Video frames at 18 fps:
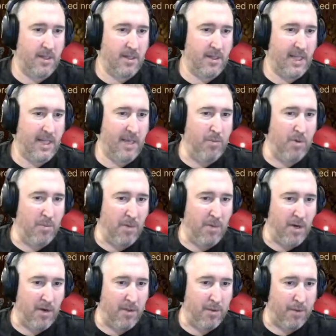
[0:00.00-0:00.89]
Keep them
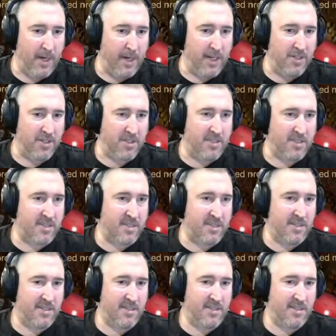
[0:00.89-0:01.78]
out of the range of
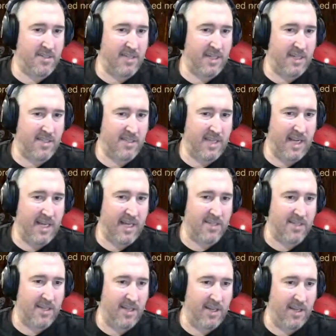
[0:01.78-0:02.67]

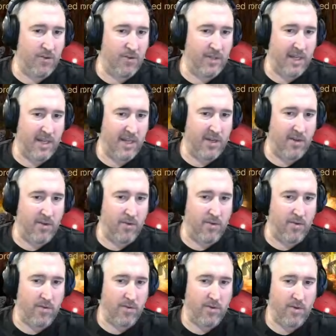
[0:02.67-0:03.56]
Desace and they don't get
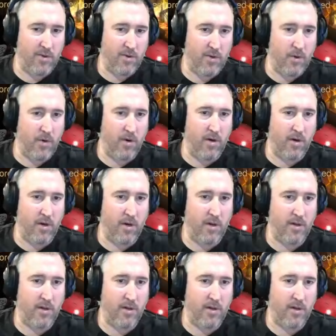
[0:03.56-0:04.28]
no aura.